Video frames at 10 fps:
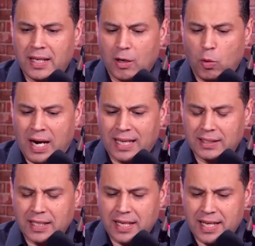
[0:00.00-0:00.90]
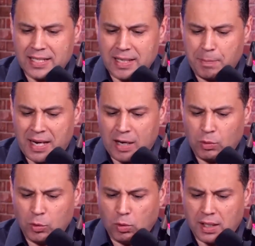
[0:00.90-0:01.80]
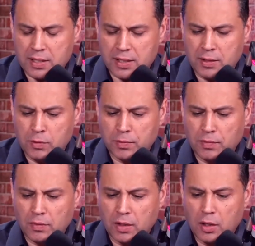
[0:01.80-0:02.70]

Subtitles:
They keep this grudge in their heart,